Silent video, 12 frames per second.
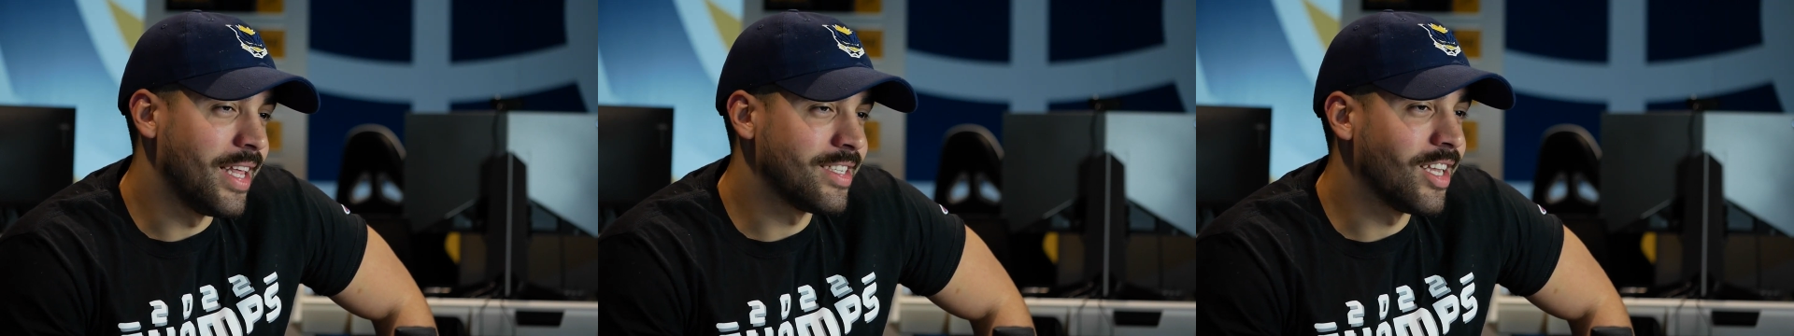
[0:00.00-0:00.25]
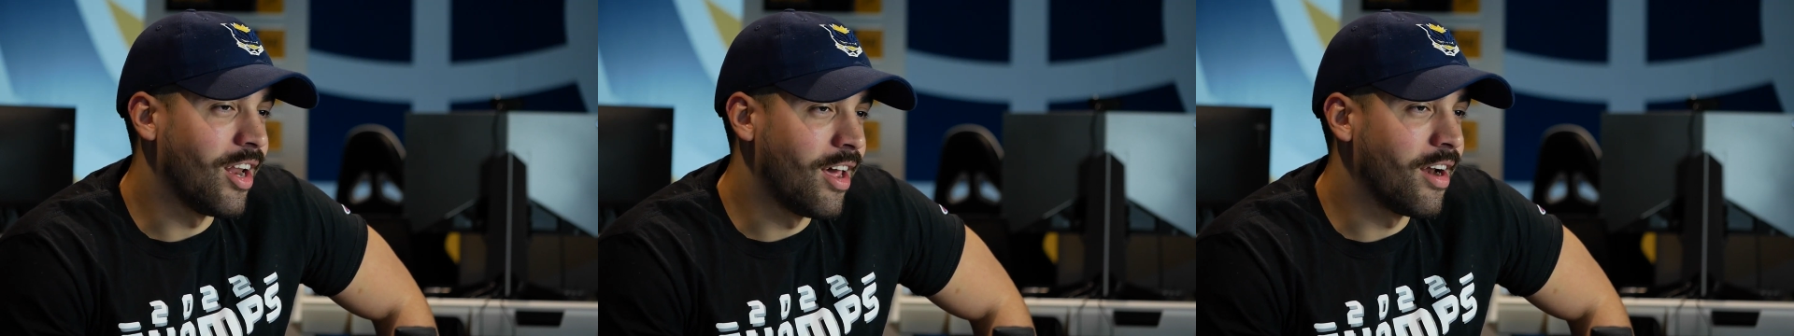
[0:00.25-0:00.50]
That's
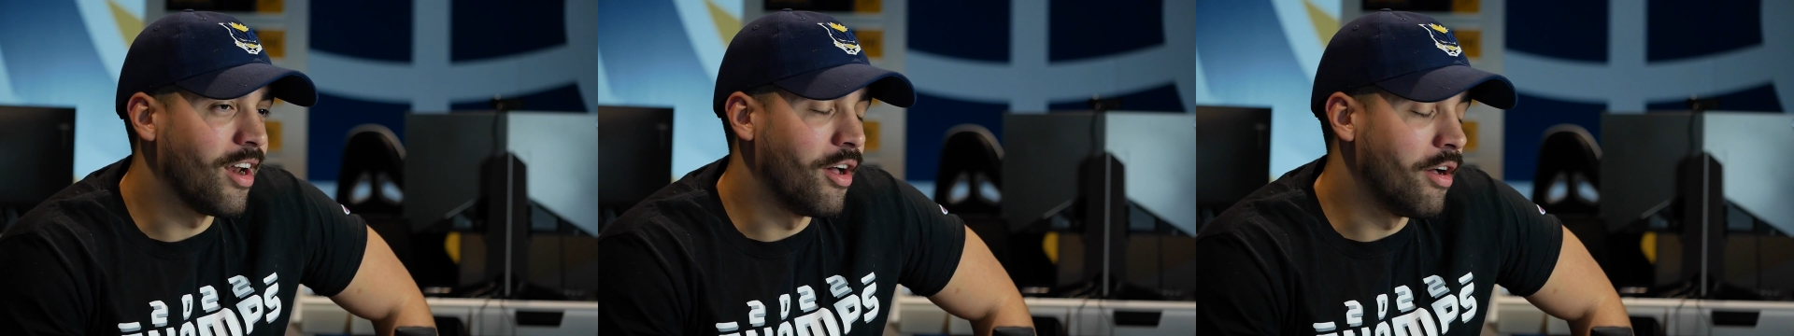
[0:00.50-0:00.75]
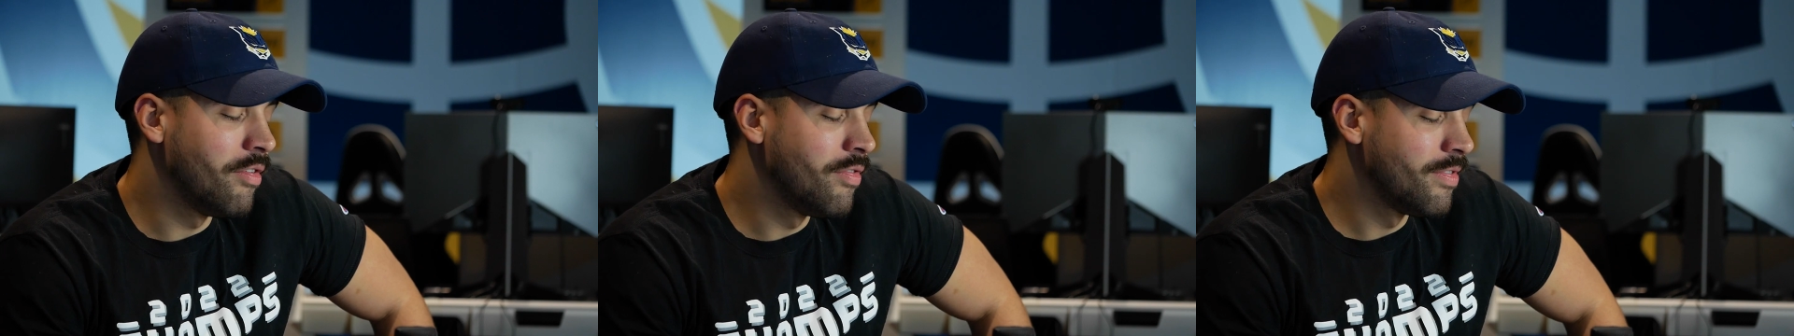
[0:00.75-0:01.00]
a lot of
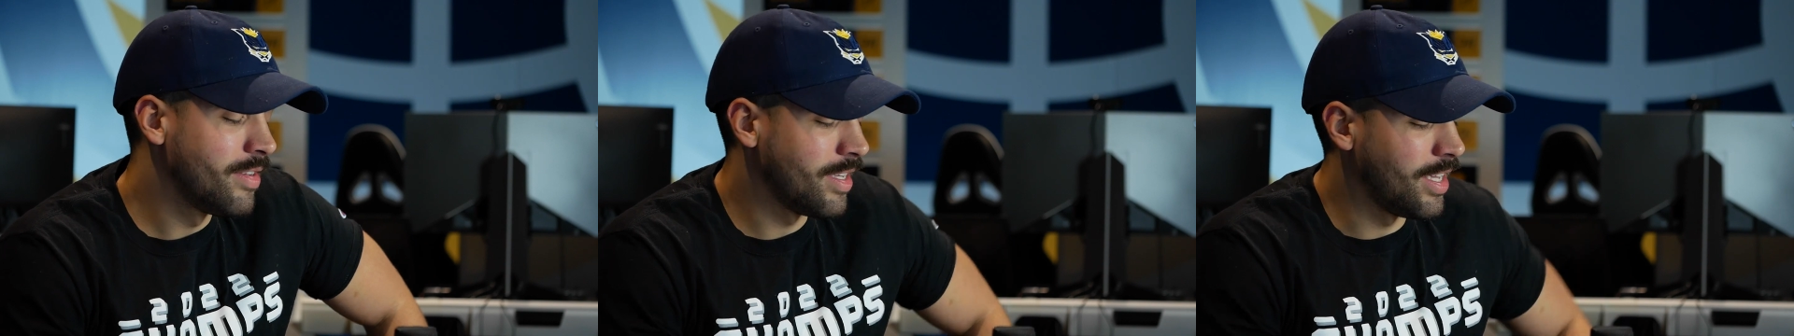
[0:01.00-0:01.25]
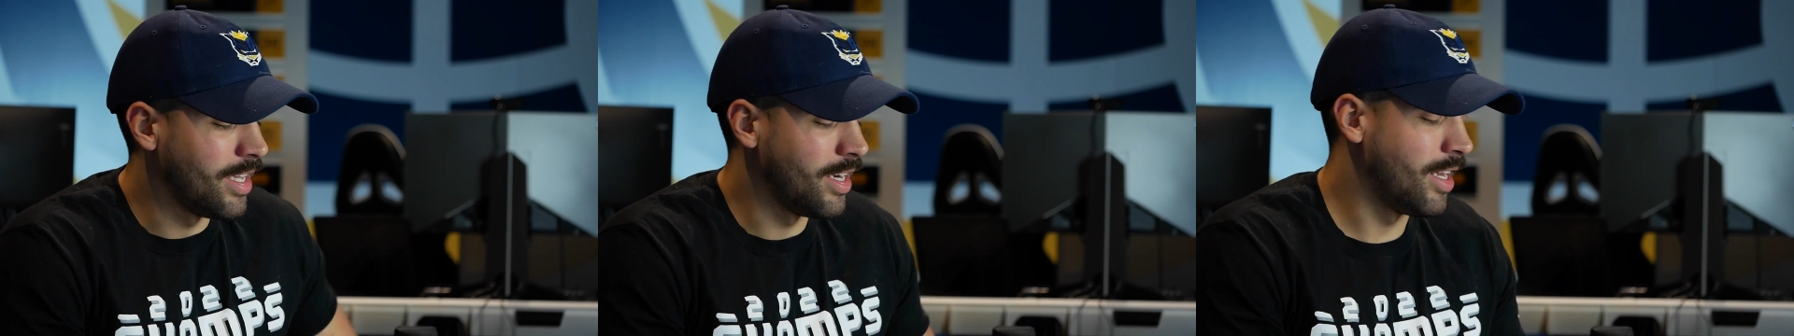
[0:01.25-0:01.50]
love,
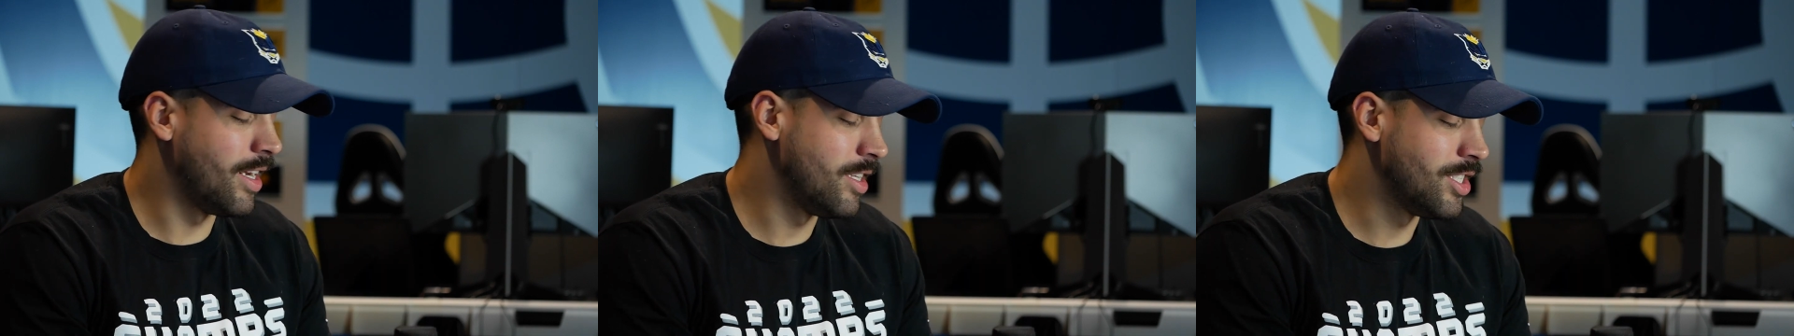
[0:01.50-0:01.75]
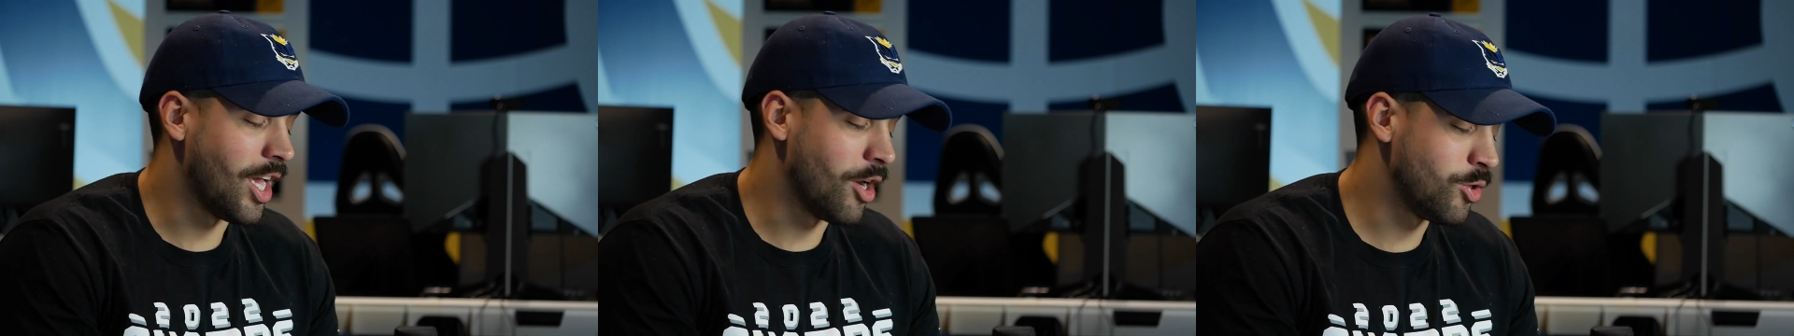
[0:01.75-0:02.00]
and
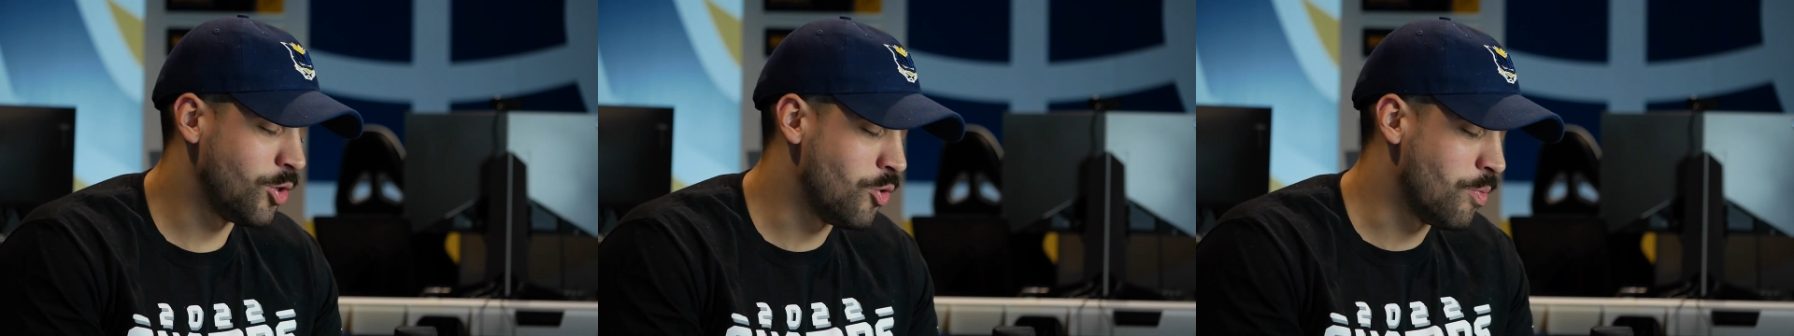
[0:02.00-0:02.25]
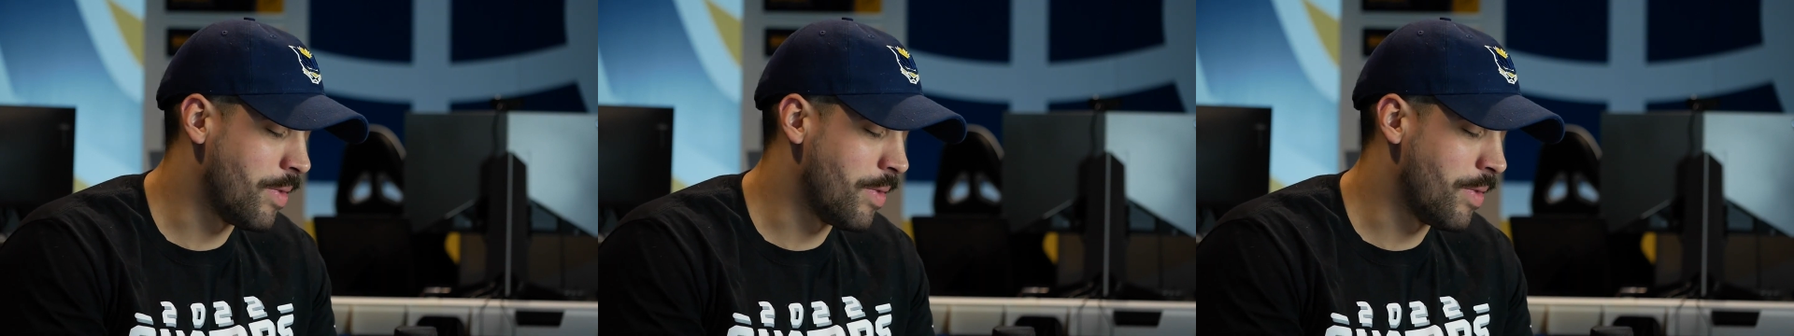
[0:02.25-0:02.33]
shout out to you,